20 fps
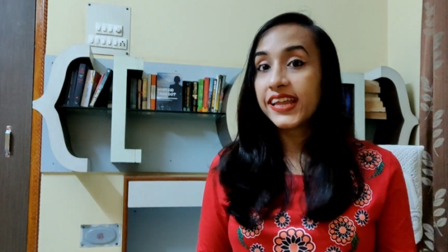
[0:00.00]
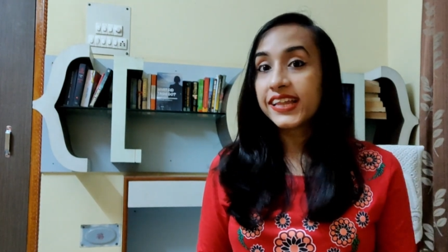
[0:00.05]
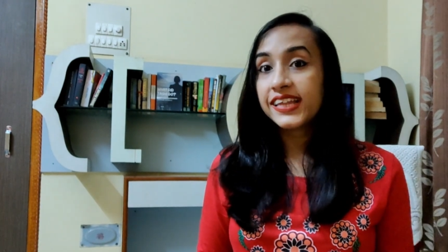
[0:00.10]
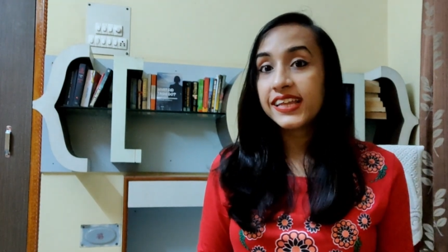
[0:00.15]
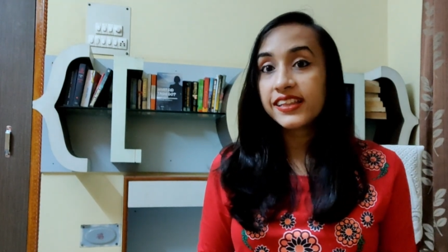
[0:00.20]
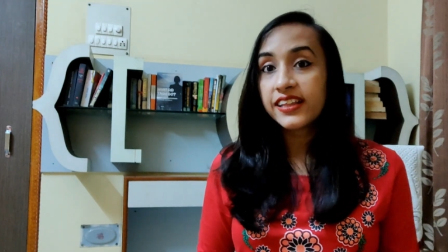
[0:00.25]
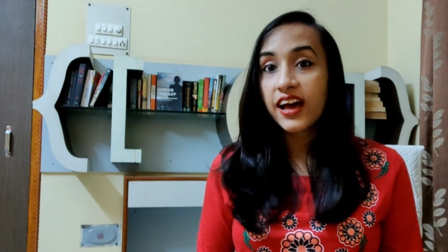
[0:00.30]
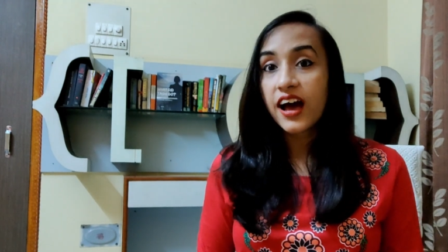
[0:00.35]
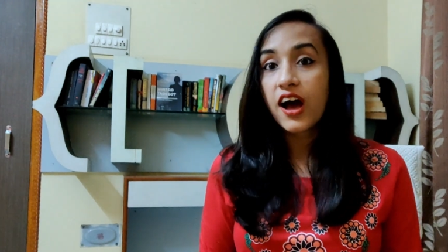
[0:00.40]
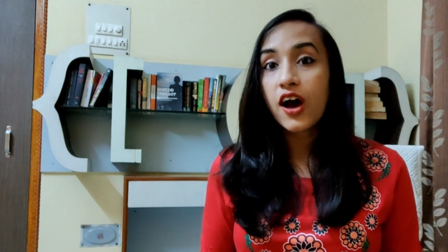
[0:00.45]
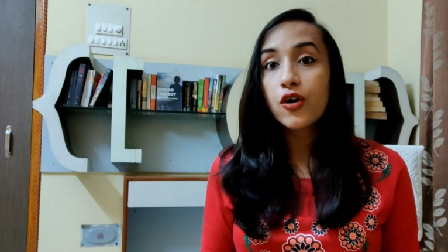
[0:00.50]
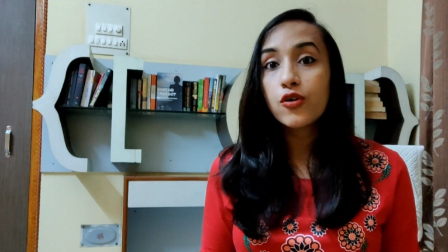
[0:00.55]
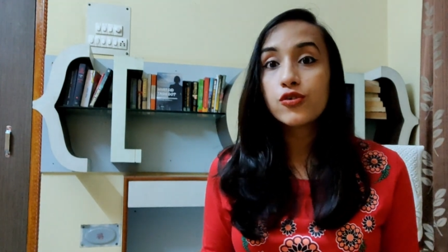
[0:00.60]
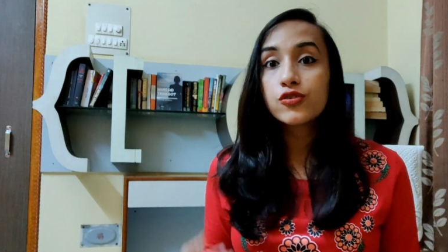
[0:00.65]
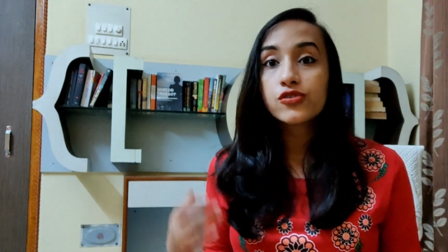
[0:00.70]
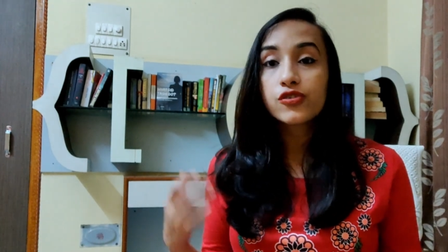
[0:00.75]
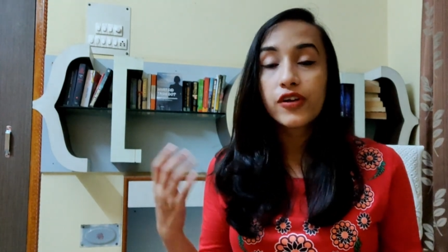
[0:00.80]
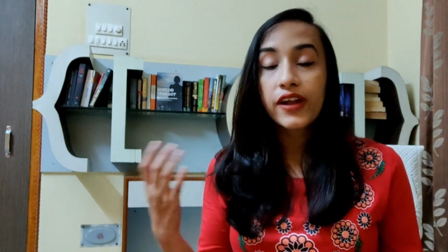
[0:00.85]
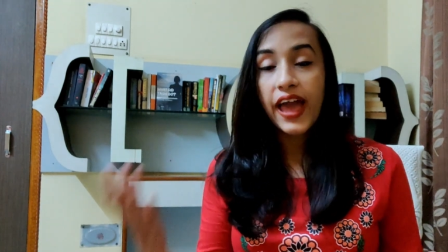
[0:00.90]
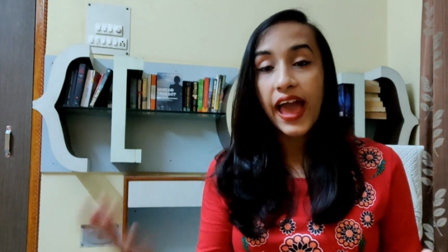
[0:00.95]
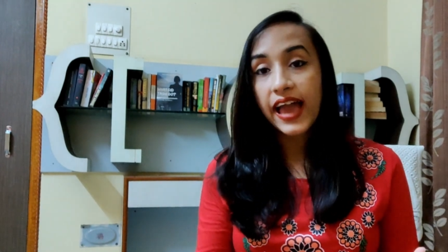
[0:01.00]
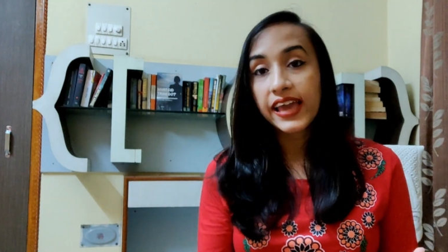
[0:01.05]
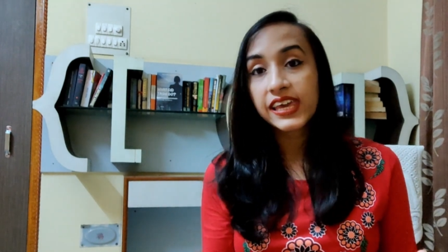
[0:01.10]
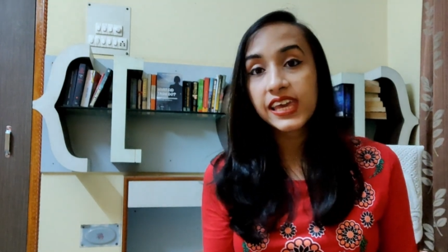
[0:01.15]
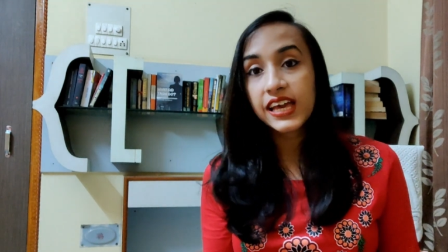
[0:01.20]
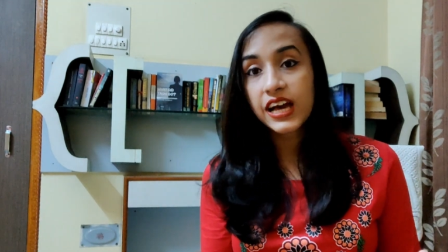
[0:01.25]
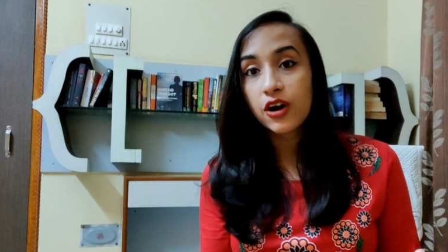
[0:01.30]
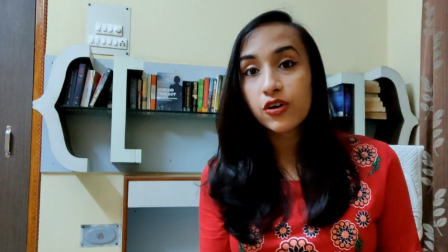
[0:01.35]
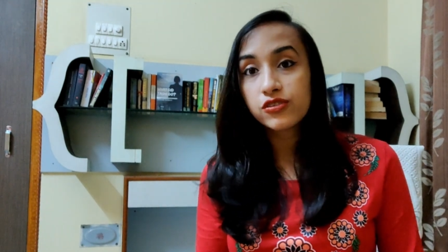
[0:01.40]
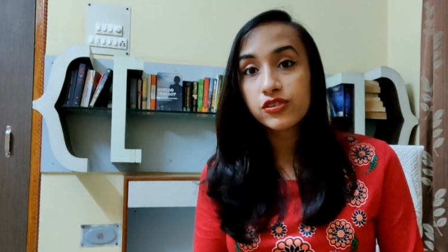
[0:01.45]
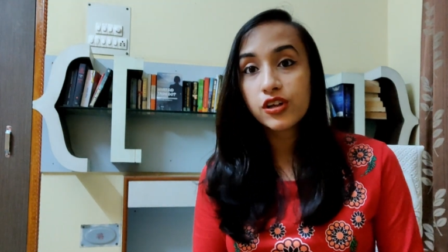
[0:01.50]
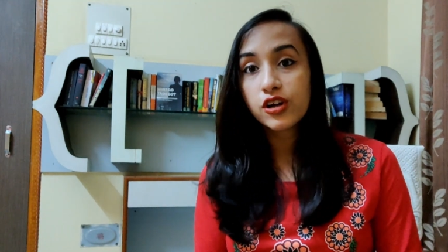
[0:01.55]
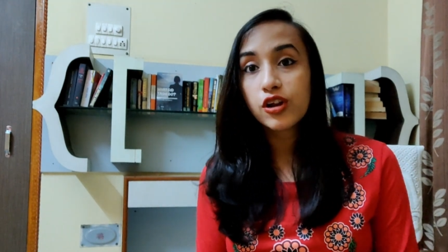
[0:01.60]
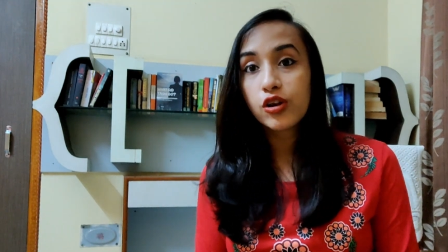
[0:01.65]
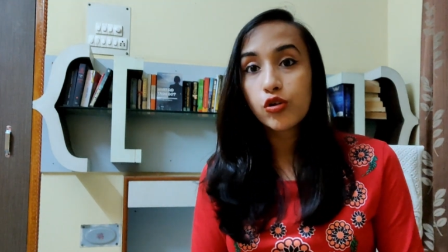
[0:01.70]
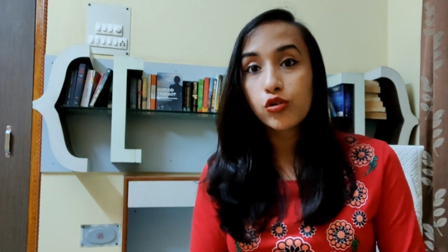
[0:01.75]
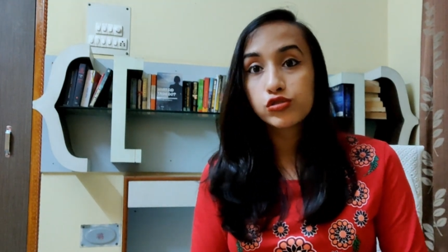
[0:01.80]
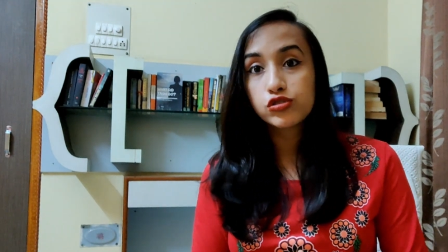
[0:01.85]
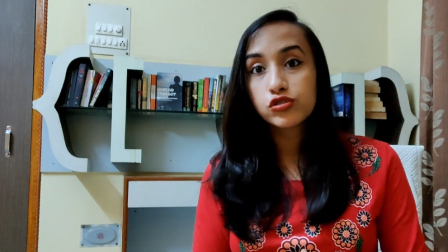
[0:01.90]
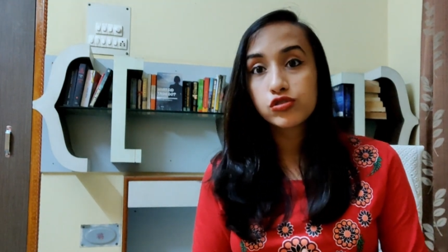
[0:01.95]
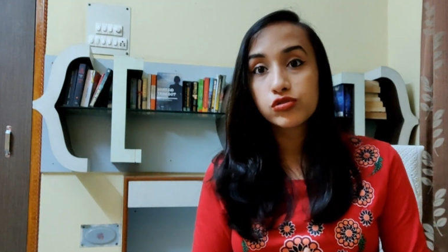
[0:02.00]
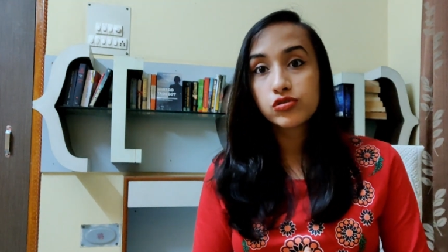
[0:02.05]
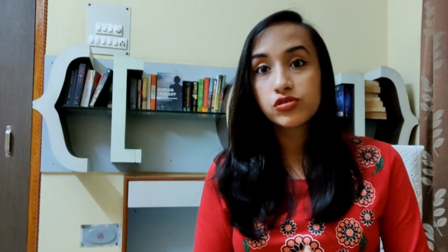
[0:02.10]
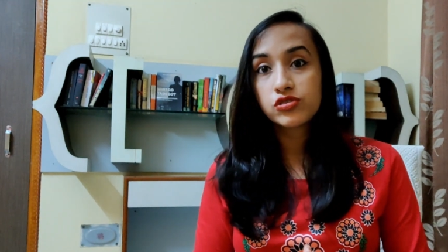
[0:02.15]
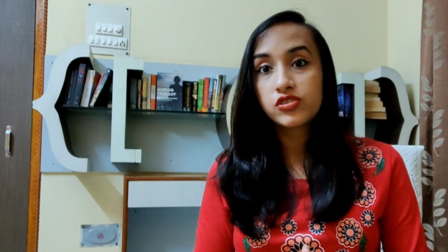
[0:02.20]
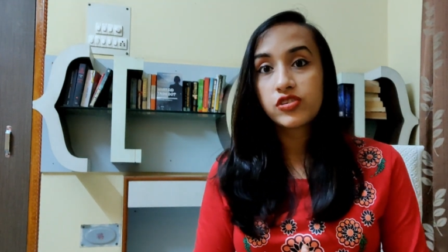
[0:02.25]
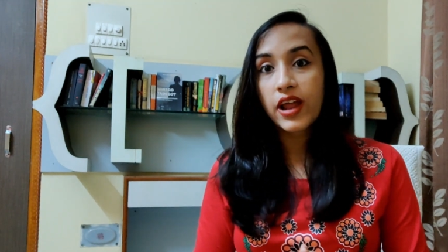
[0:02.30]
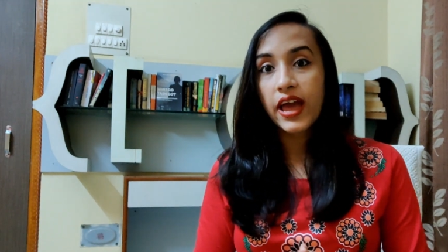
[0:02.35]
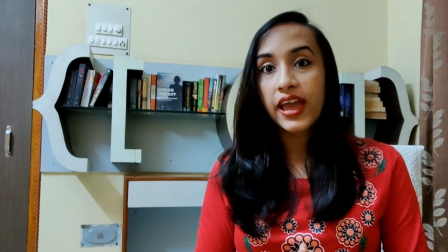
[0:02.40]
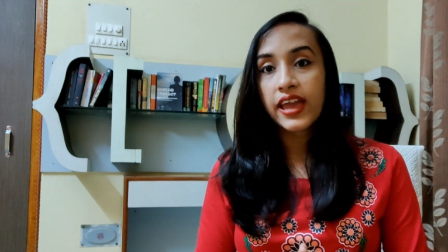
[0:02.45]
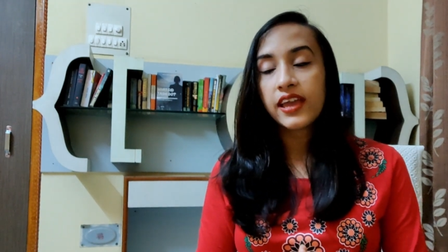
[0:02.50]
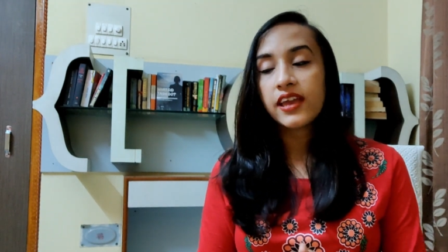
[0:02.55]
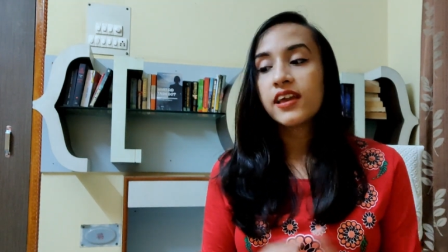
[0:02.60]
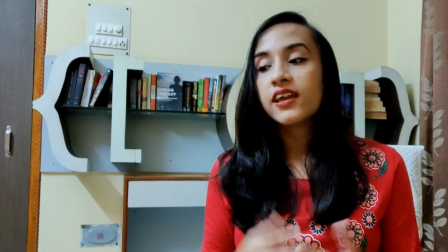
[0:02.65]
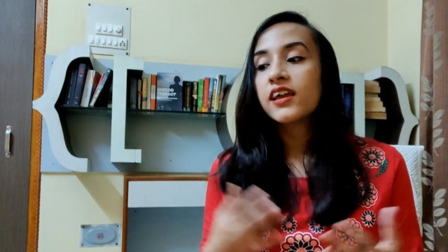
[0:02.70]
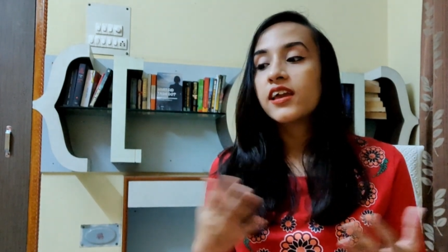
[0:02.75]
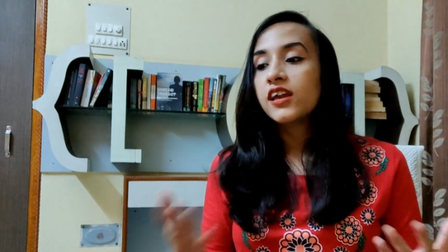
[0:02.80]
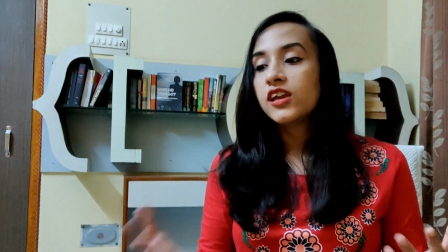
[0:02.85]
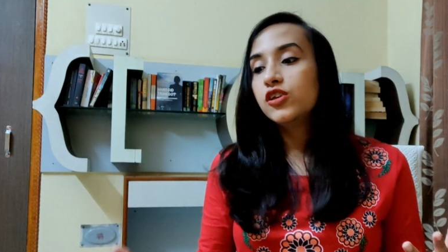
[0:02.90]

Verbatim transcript: cleaning the house or hanging out the clothes to dry.